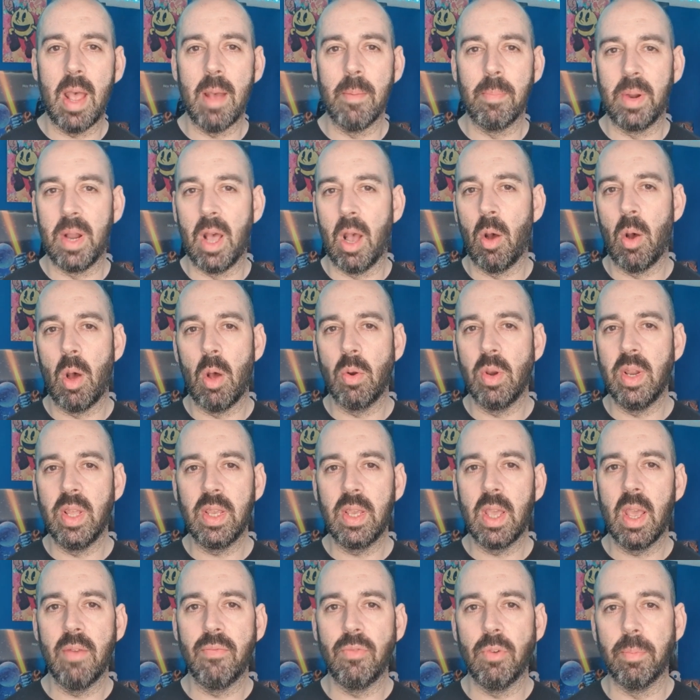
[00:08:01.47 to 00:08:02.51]
down below. I'll
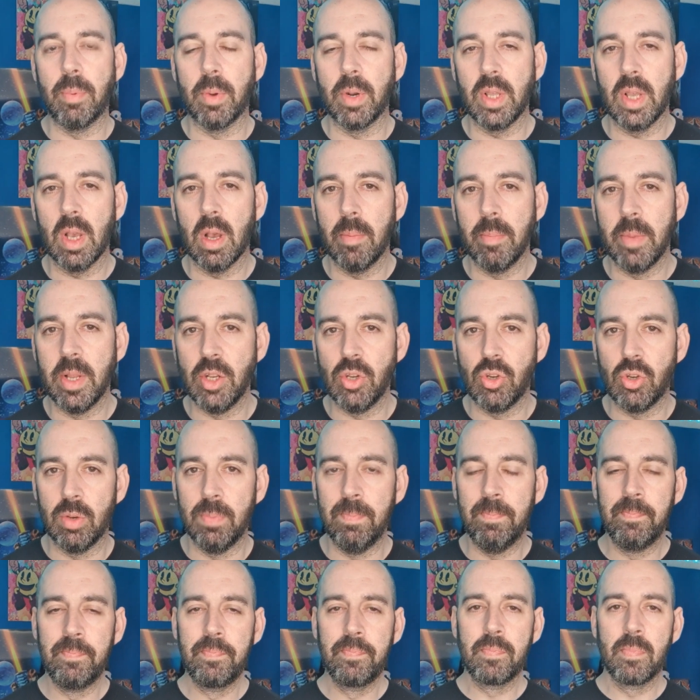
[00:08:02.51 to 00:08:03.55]
link everybody I
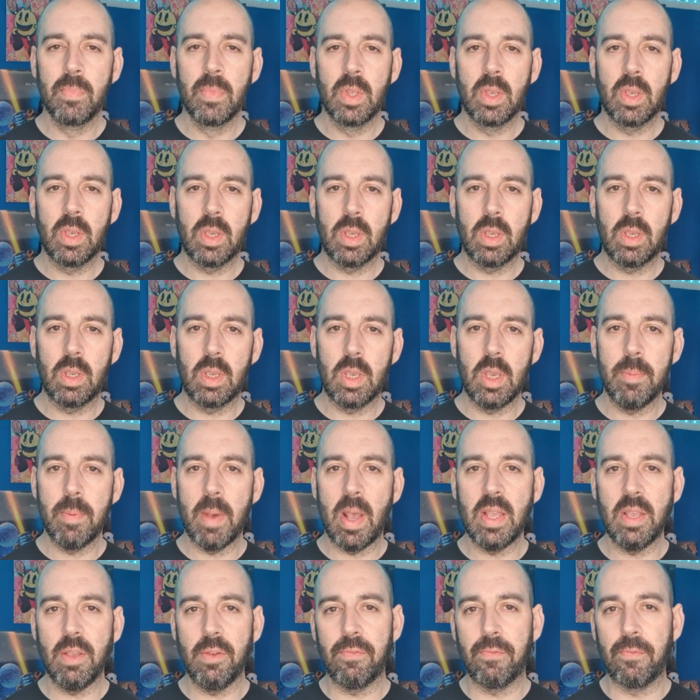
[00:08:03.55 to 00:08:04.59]
mention.
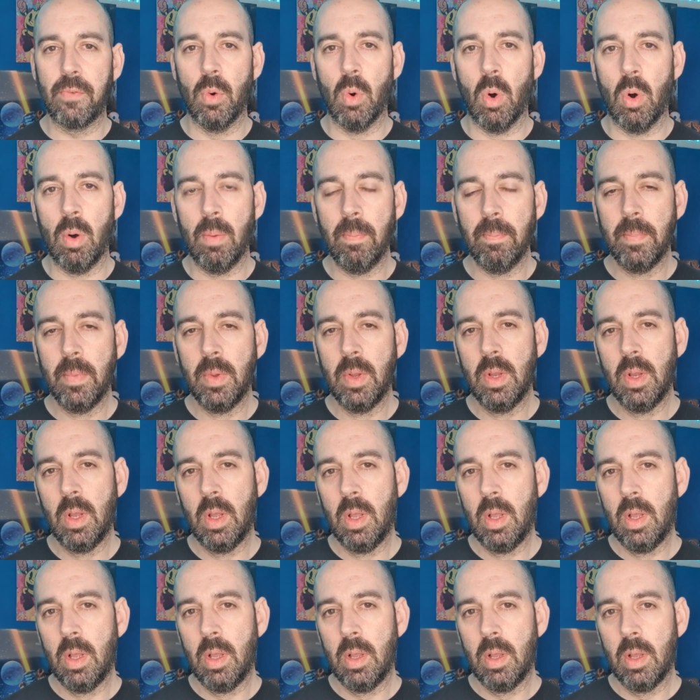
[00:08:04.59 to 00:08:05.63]
Gib84
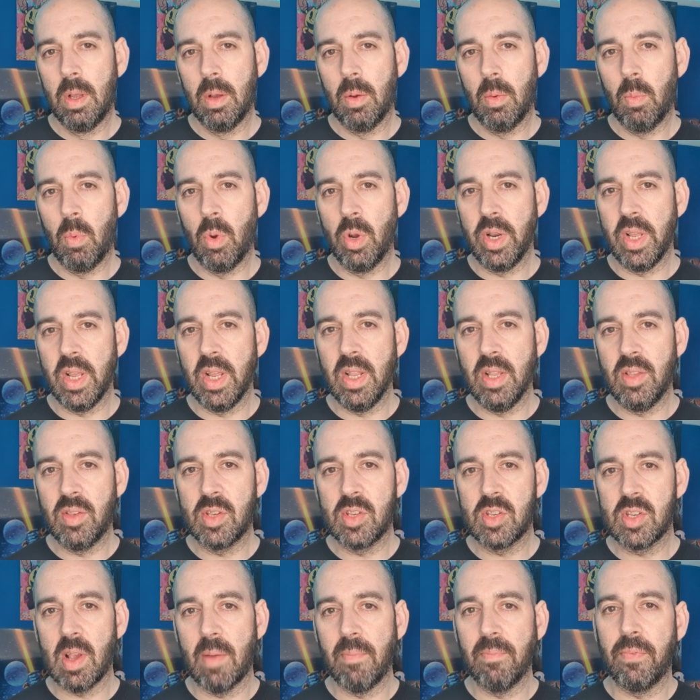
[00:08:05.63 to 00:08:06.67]
wanted
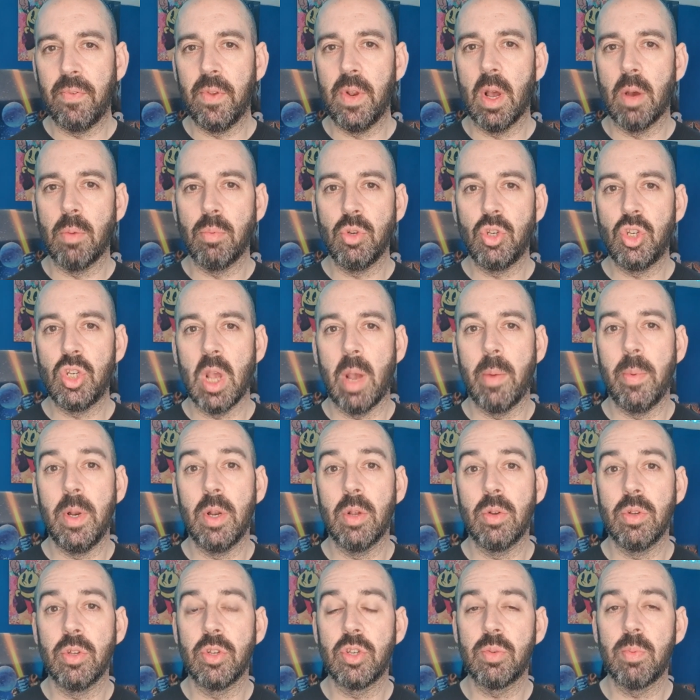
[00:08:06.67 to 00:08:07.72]
something I was
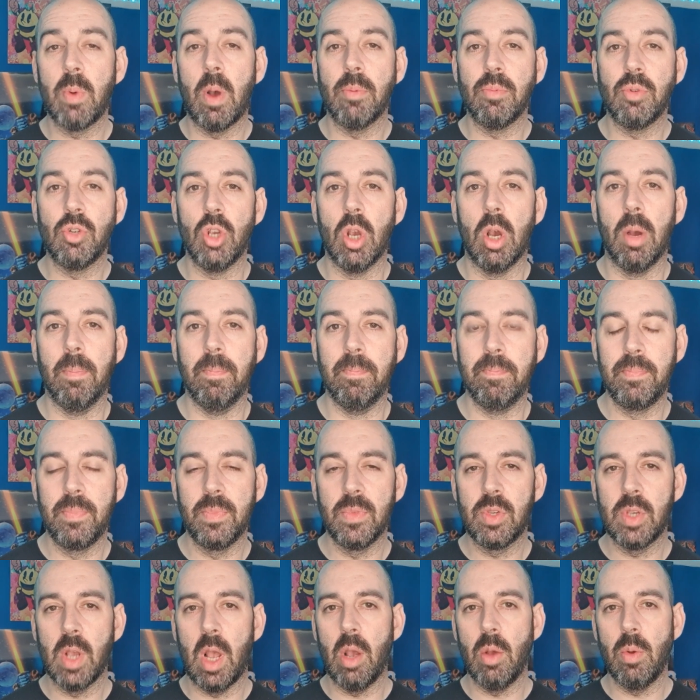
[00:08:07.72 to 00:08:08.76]
showing on the swap shop.
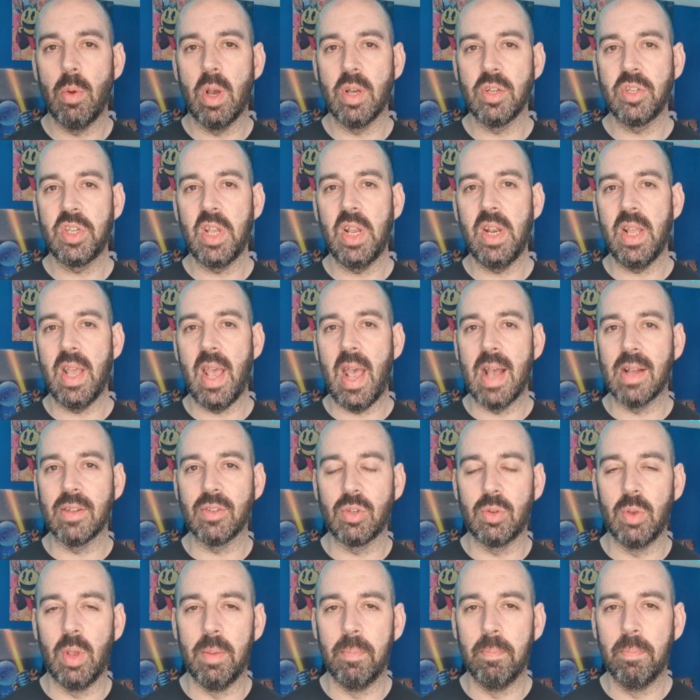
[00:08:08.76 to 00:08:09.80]
So I sent it
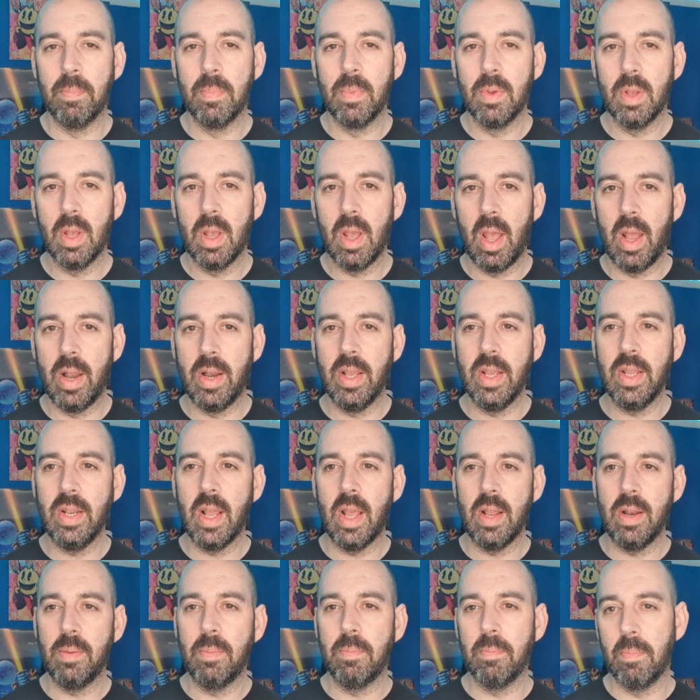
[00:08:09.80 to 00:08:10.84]
out to him, and he
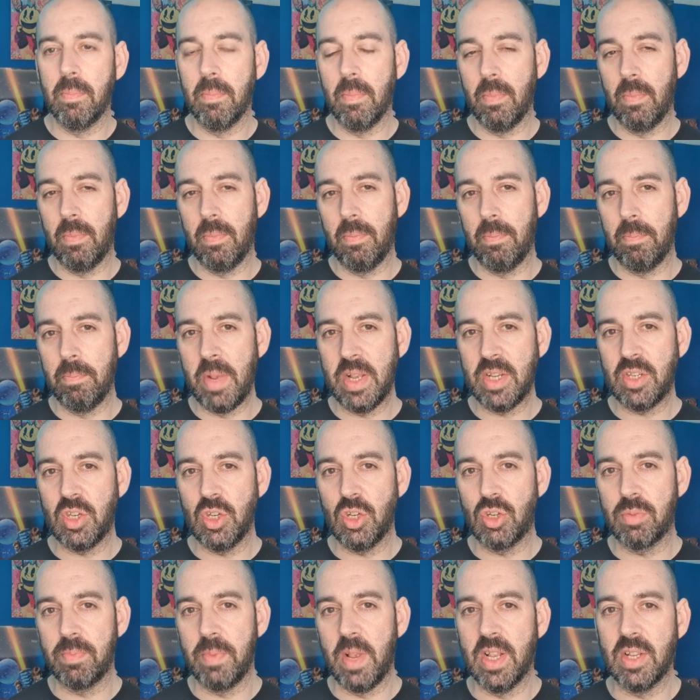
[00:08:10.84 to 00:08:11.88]
then
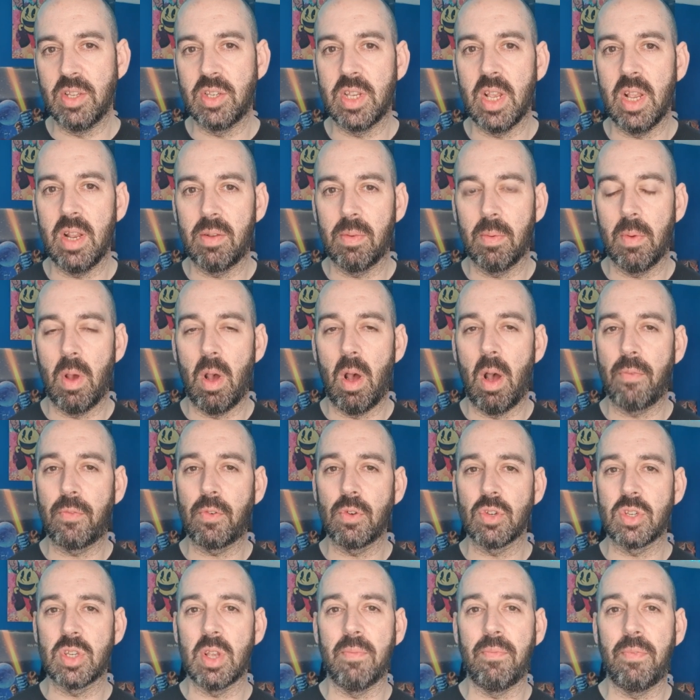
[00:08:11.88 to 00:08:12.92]
messaged me and said, I've
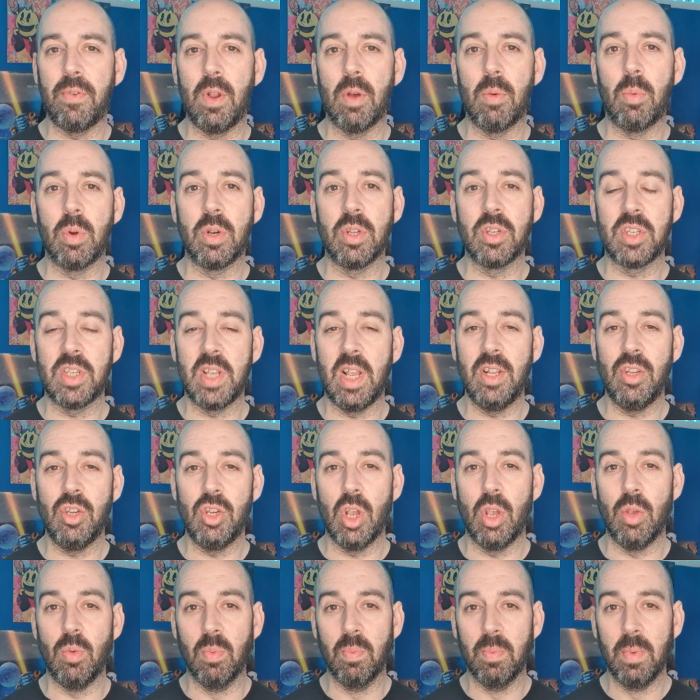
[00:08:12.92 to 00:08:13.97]
got something I want to send
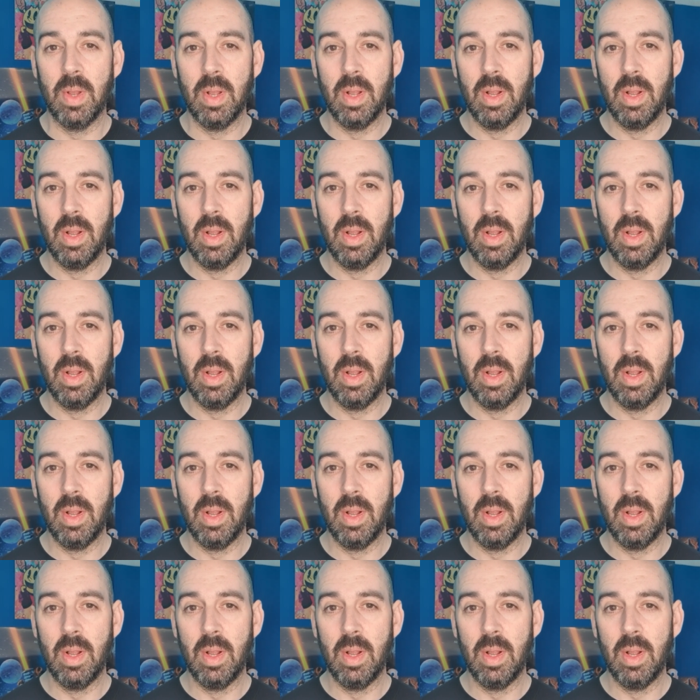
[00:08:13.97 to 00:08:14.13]
you.